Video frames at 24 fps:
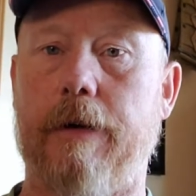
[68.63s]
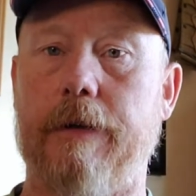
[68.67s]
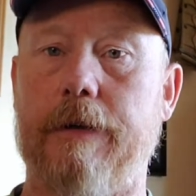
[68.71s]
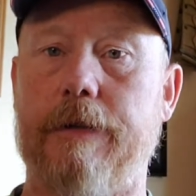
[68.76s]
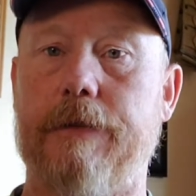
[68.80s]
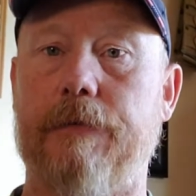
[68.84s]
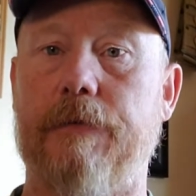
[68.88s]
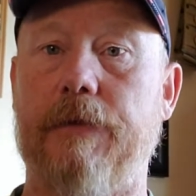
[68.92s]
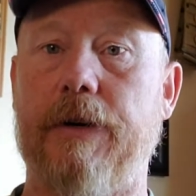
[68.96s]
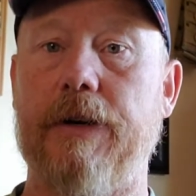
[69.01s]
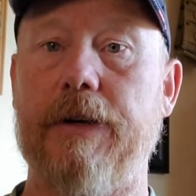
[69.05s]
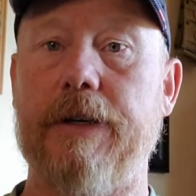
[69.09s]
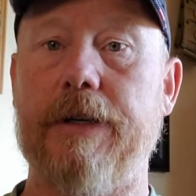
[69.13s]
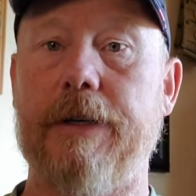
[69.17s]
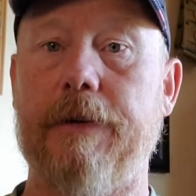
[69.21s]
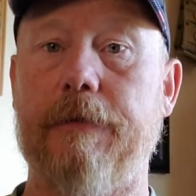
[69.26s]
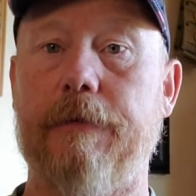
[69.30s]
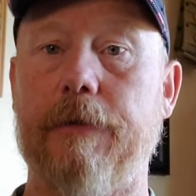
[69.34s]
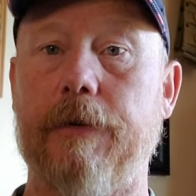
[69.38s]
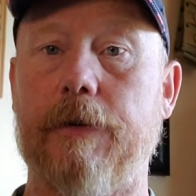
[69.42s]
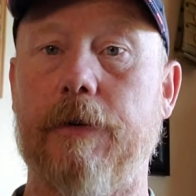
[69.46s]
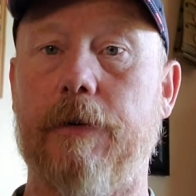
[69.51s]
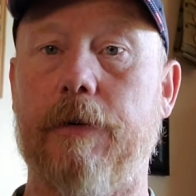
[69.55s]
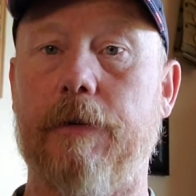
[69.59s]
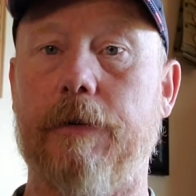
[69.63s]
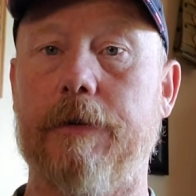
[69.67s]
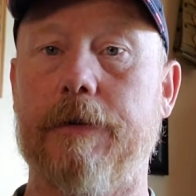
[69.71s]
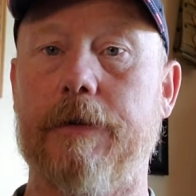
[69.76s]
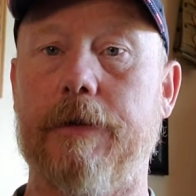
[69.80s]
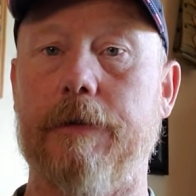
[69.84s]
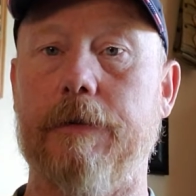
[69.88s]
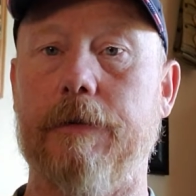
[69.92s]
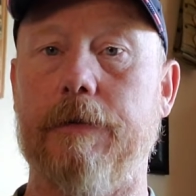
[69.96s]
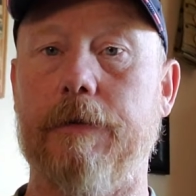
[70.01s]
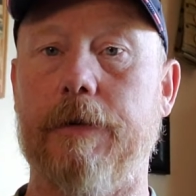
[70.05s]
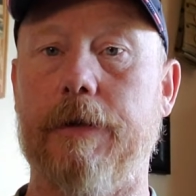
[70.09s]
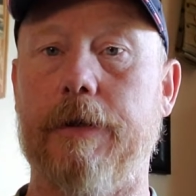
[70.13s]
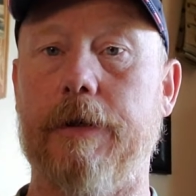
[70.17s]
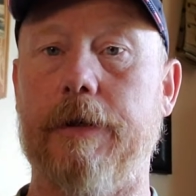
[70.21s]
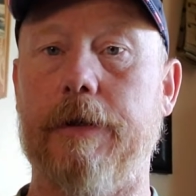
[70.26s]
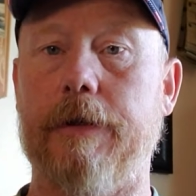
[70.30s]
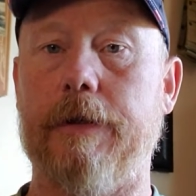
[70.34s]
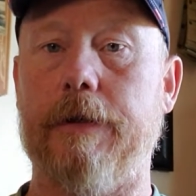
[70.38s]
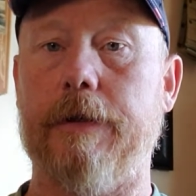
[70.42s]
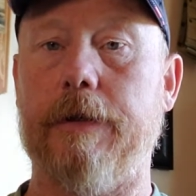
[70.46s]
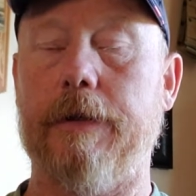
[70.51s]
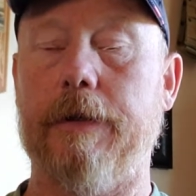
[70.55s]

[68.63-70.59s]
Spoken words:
it's very difficult to